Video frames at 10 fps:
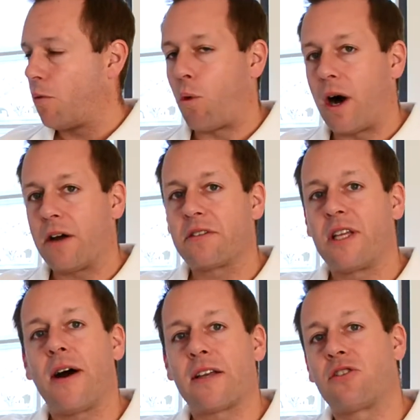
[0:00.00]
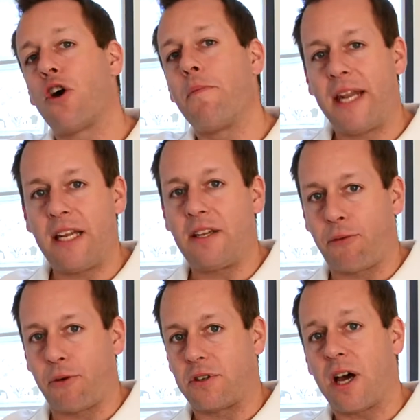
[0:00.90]
Whilst there are so many
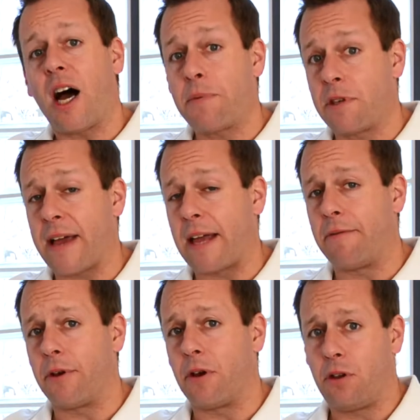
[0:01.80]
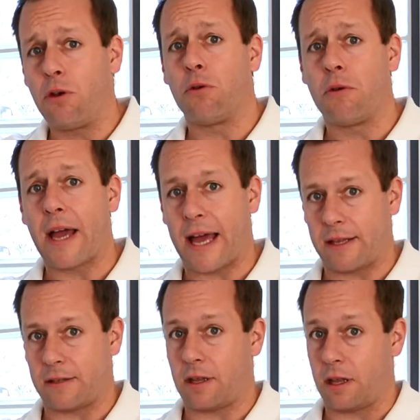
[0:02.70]
different types of advert, you,
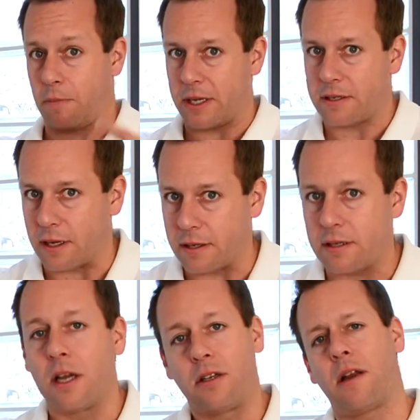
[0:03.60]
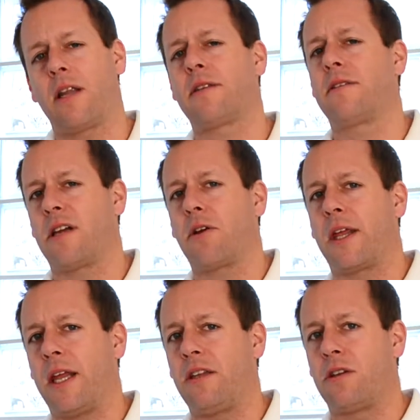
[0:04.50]
as the business, don't necessarily
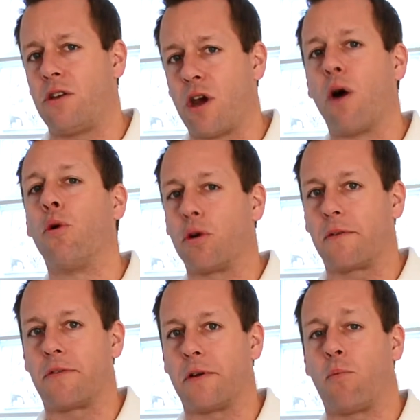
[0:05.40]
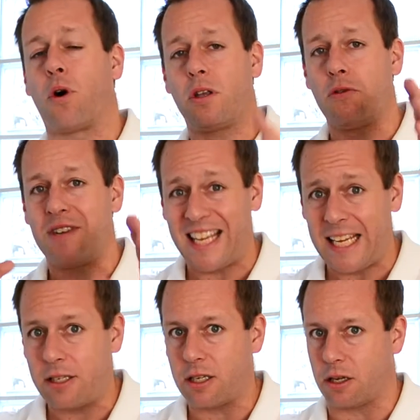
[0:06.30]
need to know all of them. What you
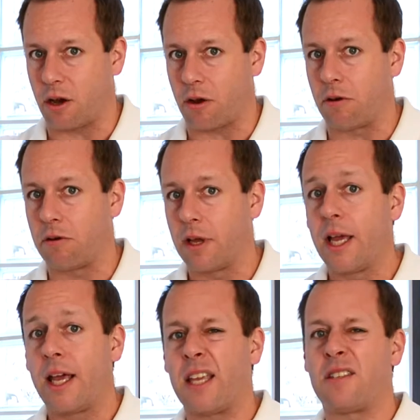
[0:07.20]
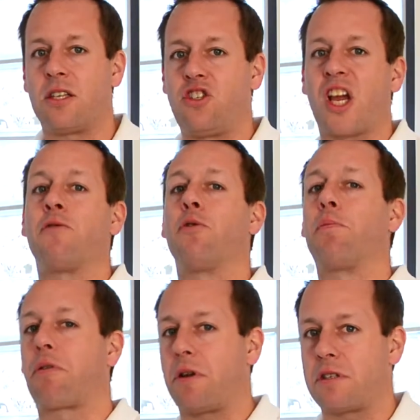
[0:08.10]
need to know is the general
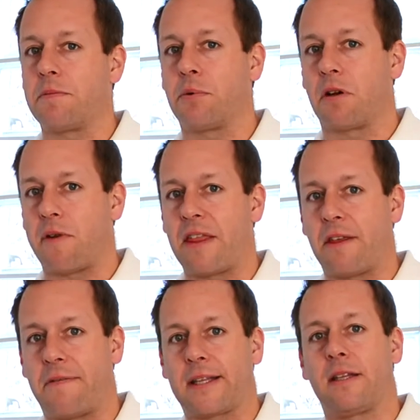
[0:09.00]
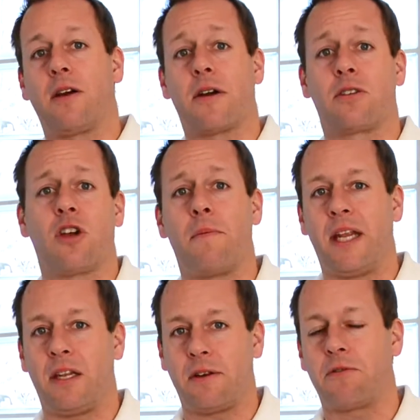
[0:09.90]
principle around the fact that there are so
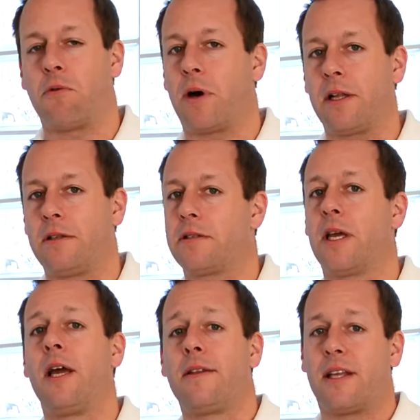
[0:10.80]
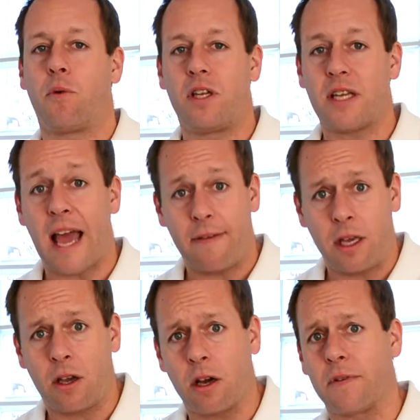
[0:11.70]
many different ones. Then when you're having
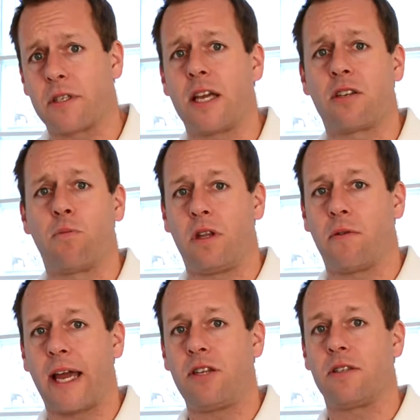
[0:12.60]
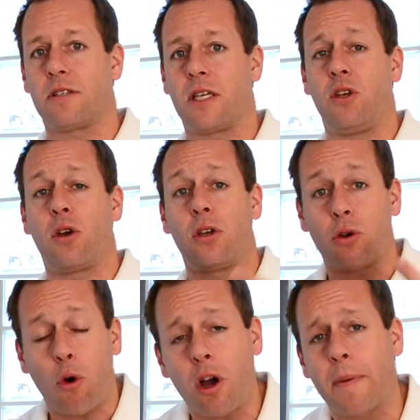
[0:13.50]
a conversation with your agency, you can
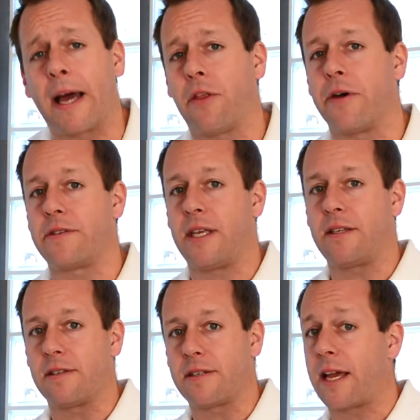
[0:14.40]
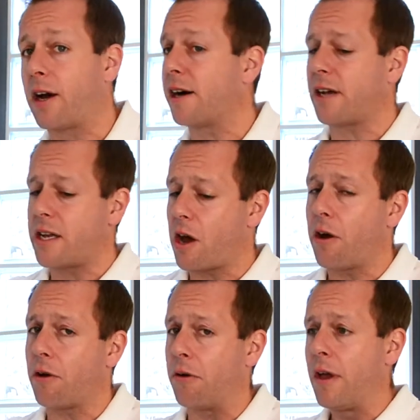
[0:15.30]
talk about those things and say, guys, I
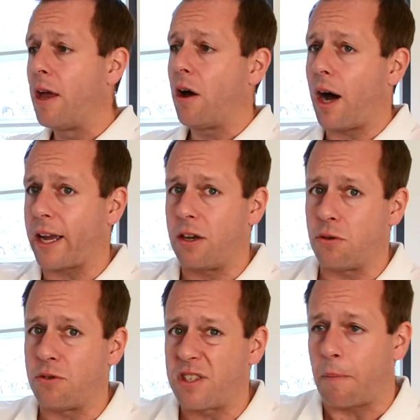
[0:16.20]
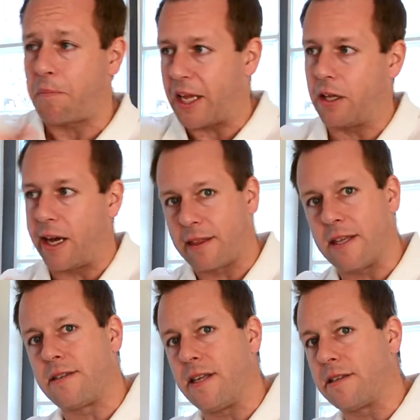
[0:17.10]
know I can do something like
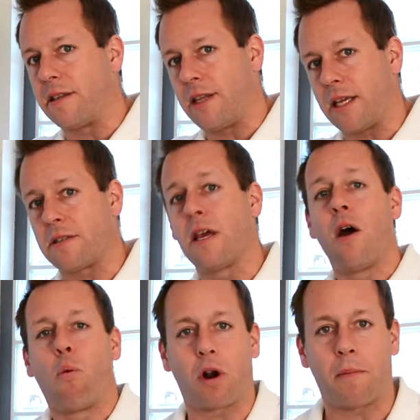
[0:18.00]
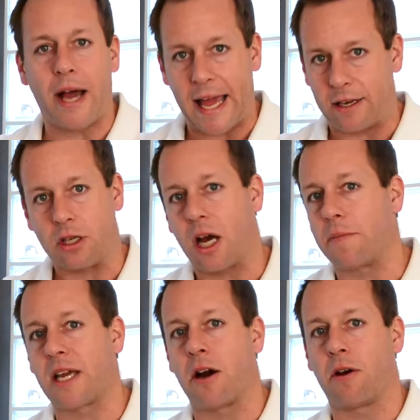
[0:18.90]
this, this, and this. What are my ad
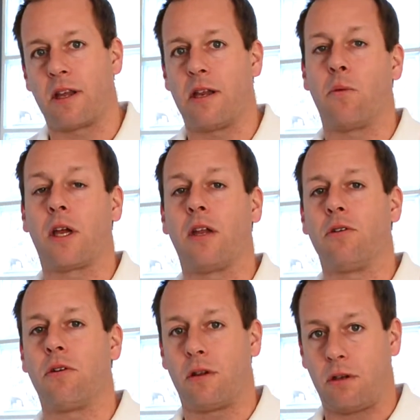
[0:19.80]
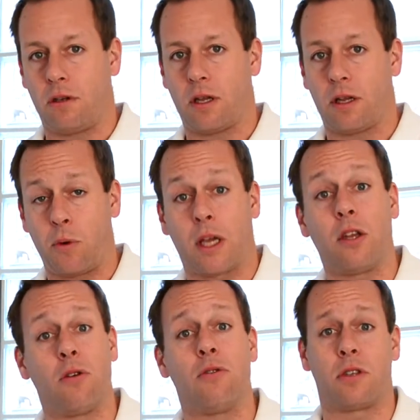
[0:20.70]
types currently that we can
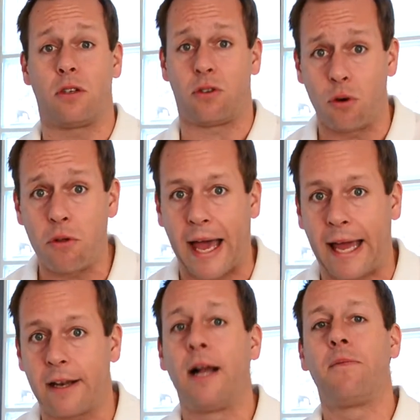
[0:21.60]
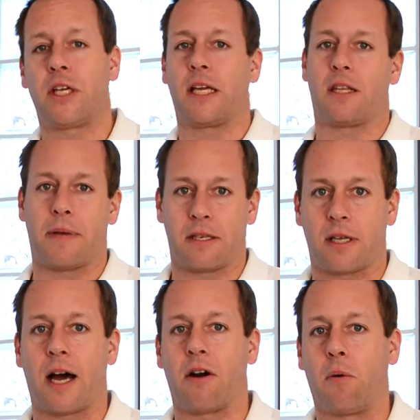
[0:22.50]
use to do that to get the best
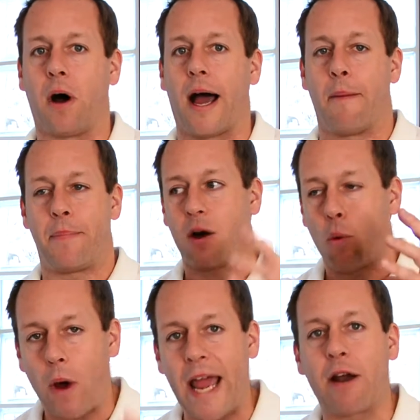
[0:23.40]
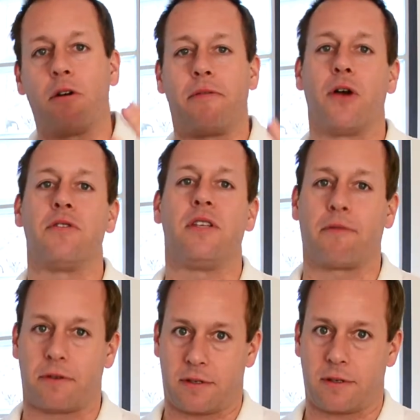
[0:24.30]
ROI? Be aware of those
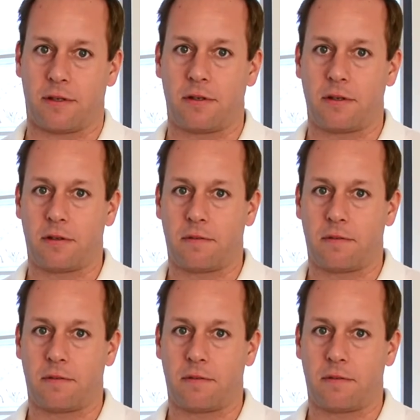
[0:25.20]
differences.